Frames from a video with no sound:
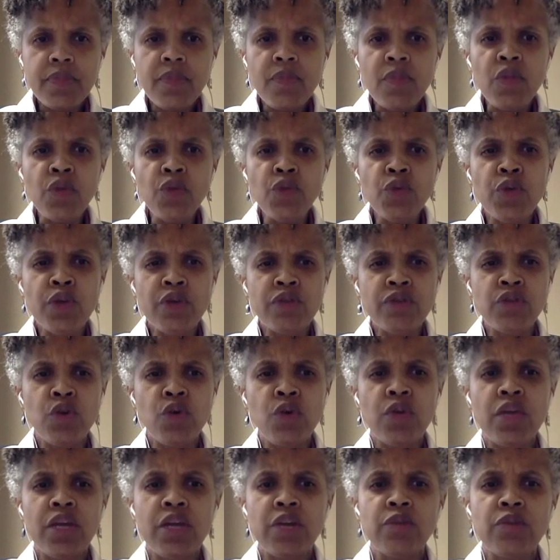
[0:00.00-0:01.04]
you have
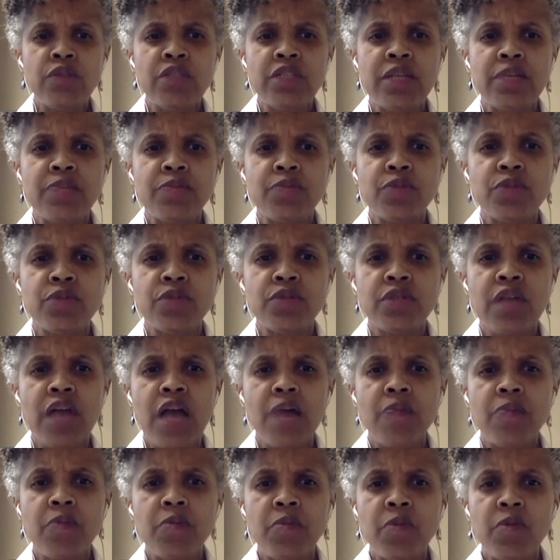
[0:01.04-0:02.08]
toll-like receptors,
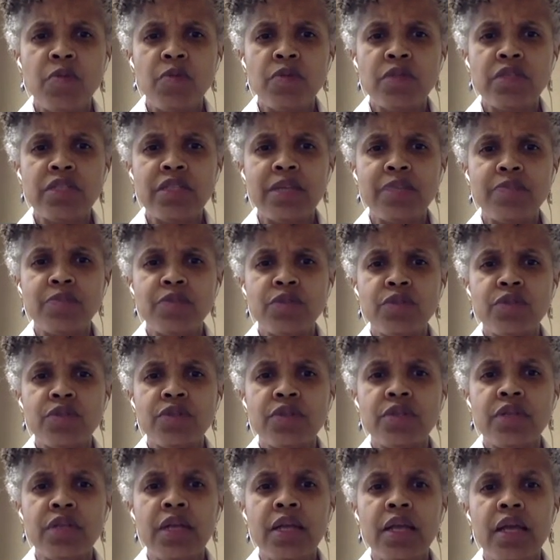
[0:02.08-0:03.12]
complement
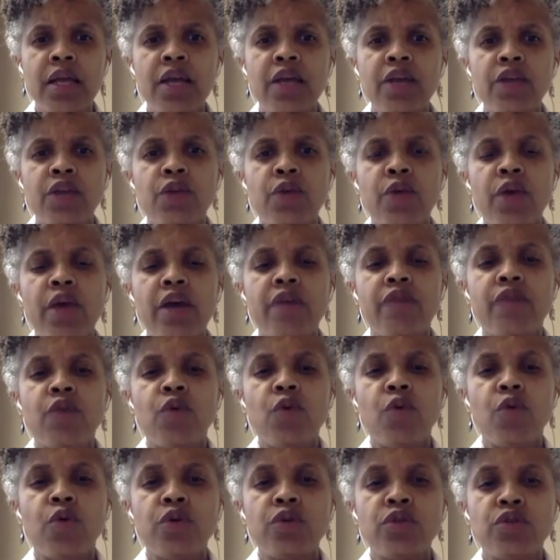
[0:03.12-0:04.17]
receptors, you have
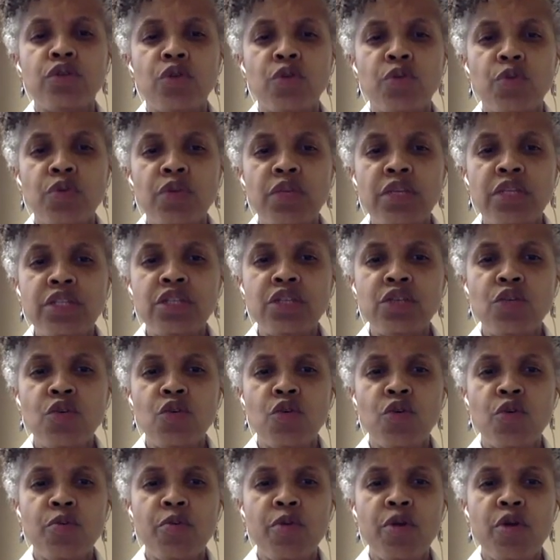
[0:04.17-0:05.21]
cortisol-releasing
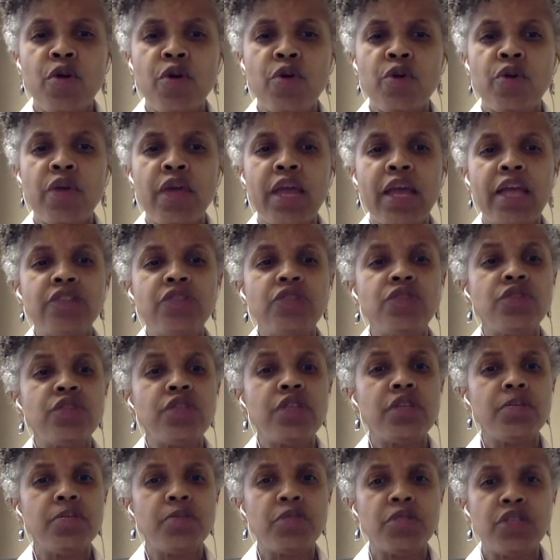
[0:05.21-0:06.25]
hormone,
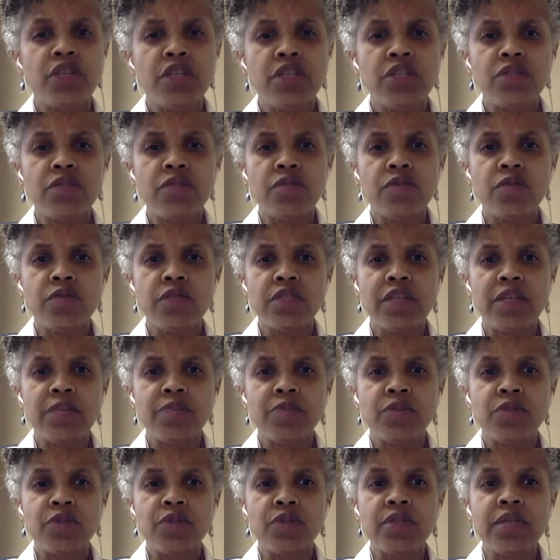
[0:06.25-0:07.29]
estrogen and progesterone
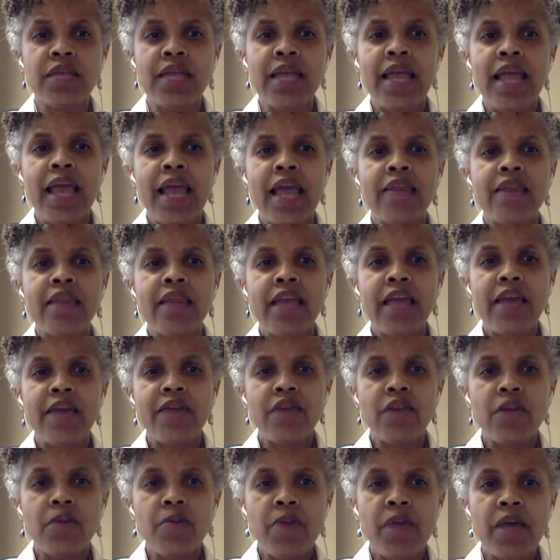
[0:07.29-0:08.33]
receptors, and they have the
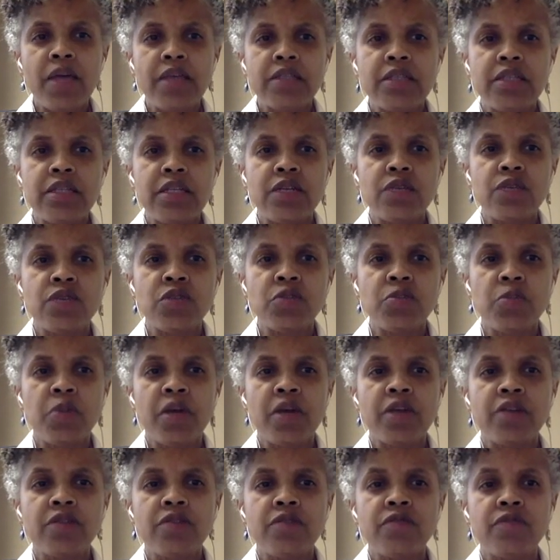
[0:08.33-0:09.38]
capacity to
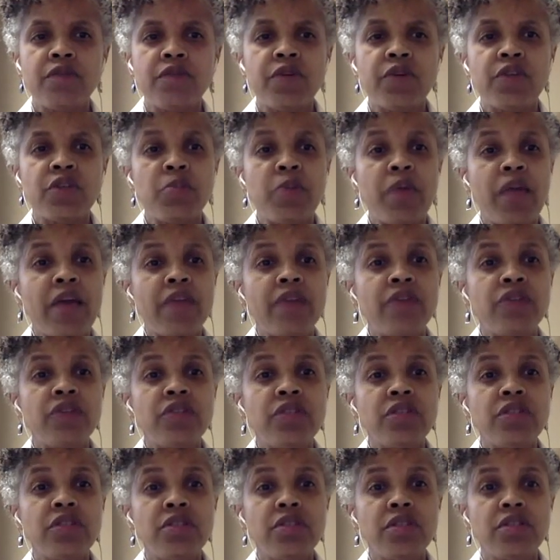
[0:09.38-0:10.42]
respond to various
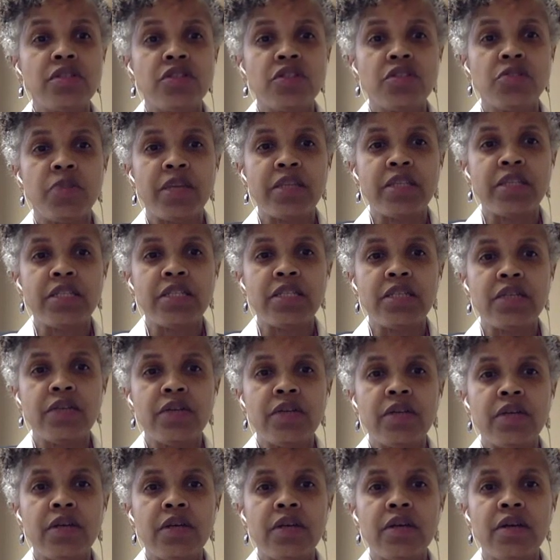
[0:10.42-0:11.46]
pathogens such as
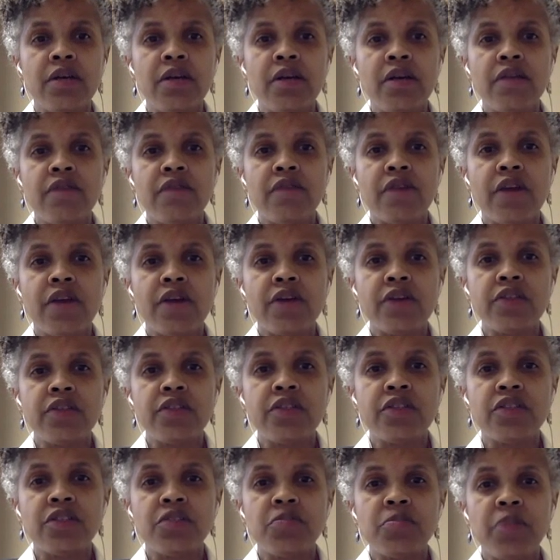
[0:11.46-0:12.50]
bacteria,
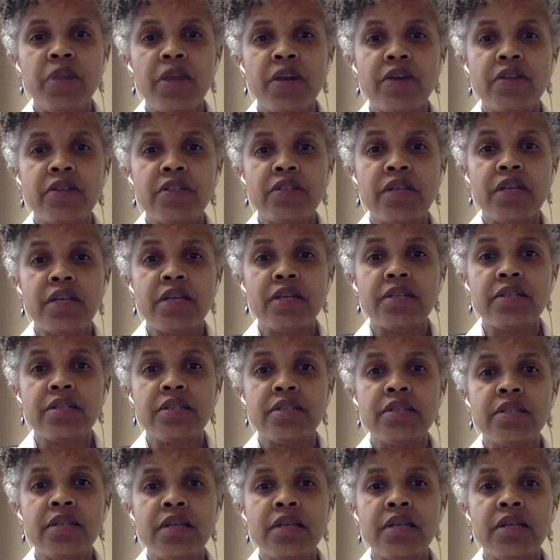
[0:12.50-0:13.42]
viruses, parasites,